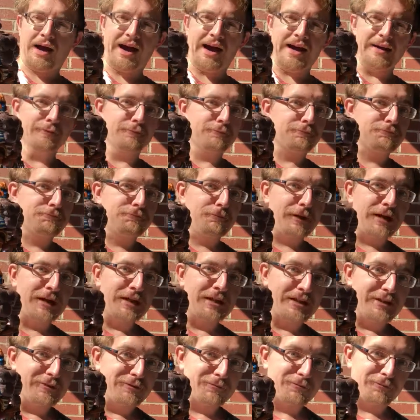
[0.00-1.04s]
I
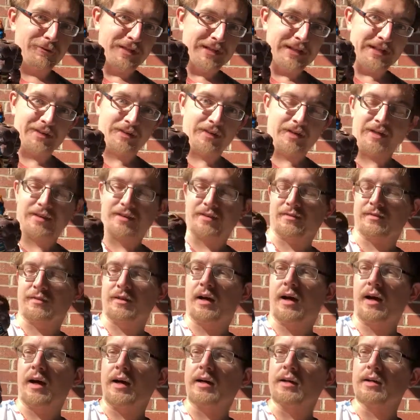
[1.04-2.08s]
really freaking like this
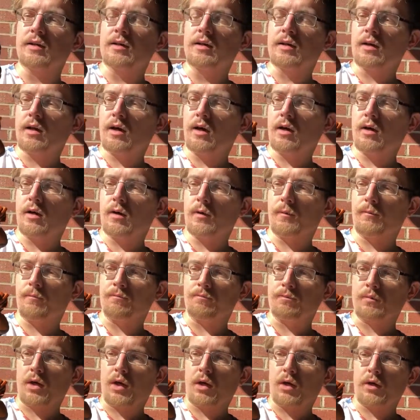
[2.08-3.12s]
guy. I
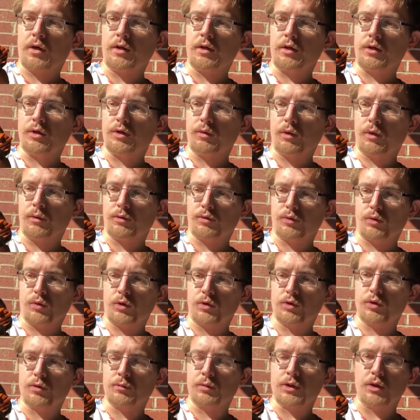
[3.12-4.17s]
already knew I was going to,